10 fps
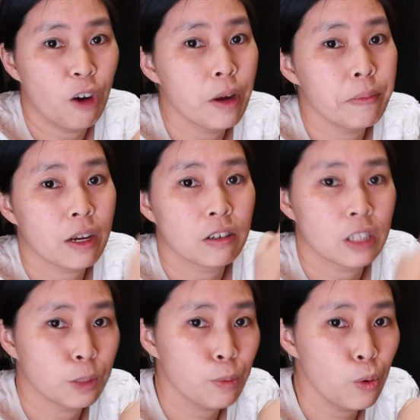open because
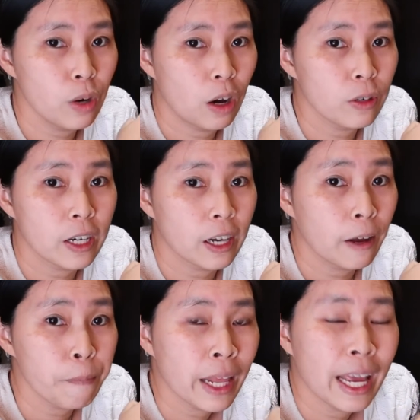the spoon
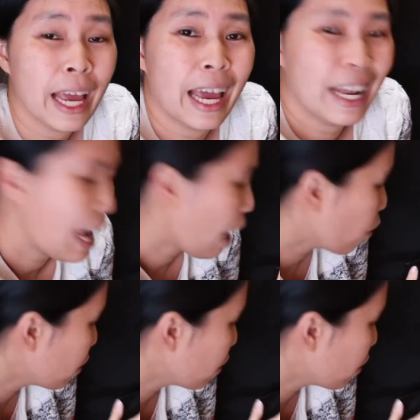holder. And now